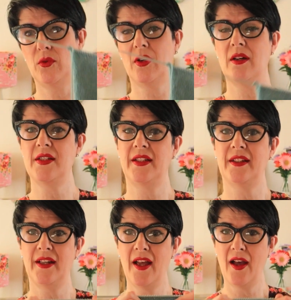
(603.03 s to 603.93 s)

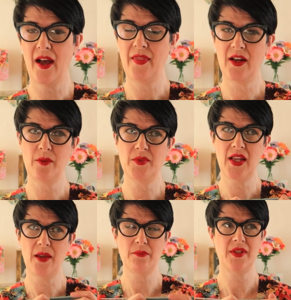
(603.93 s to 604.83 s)
cardigan. And then I'm
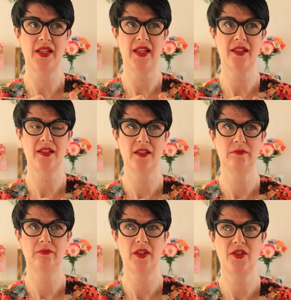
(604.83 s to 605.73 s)
tempted
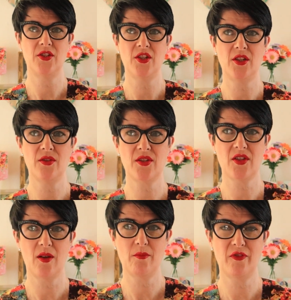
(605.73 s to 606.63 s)
to do
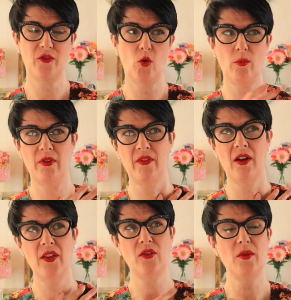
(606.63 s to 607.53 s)
some form of
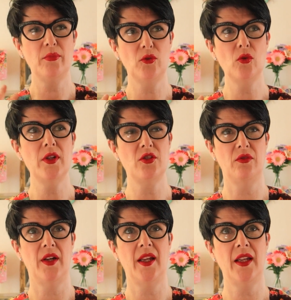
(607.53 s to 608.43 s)
either
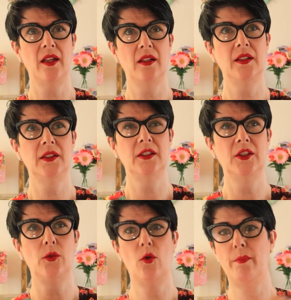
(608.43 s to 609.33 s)
embroidery
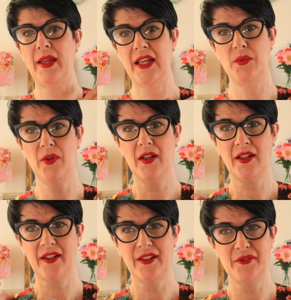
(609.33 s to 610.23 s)
or
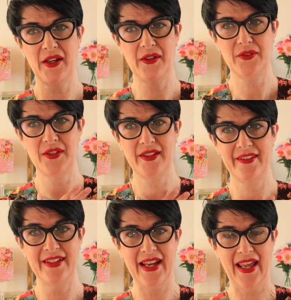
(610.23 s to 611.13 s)
beadwork around
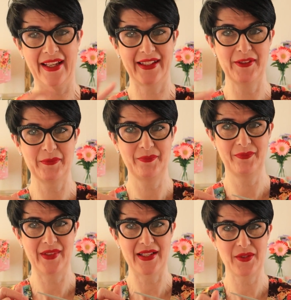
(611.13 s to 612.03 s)
the neck.
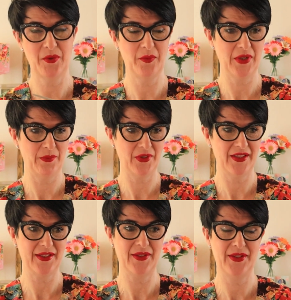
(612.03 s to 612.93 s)
That's what I'm
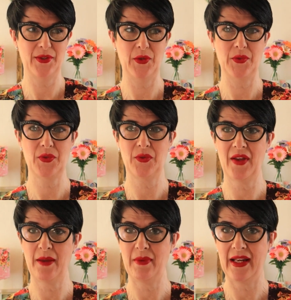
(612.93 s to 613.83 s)
tempted to do, to sort
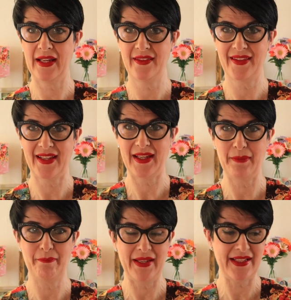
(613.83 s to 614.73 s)
of emulate the
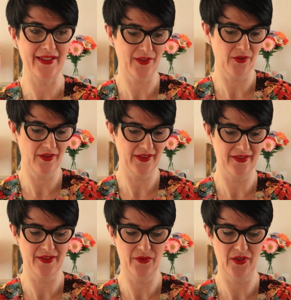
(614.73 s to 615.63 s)
beaded
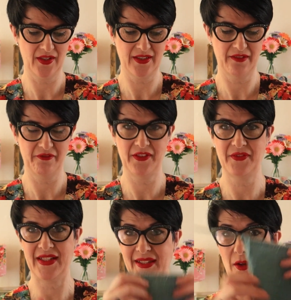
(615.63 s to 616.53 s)
cardigans of the
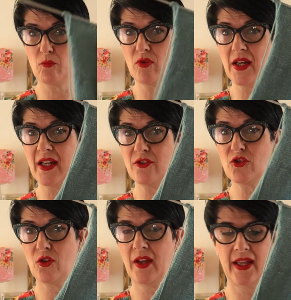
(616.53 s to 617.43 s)
1950s. So I'm really
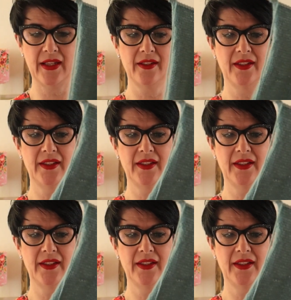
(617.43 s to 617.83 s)
enjoying